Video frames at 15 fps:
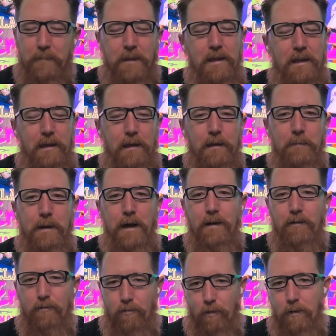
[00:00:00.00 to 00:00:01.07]
thinking
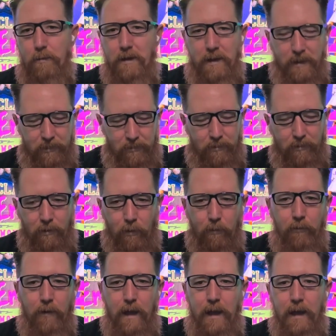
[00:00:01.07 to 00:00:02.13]
about Troma
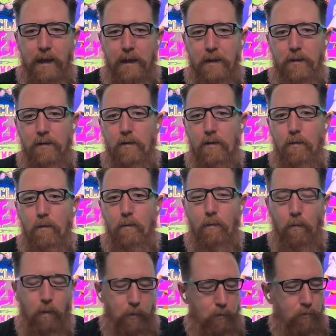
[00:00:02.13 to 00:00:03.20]
itself and
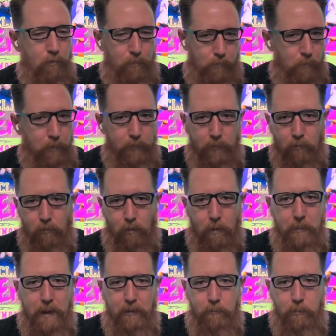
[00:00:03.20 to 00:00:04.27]
what movies
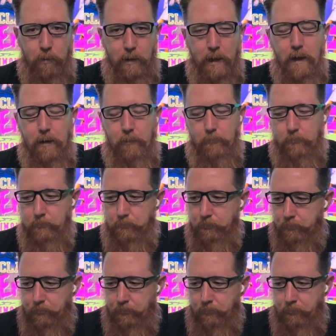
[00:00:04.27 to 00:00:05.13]
Troma have put out.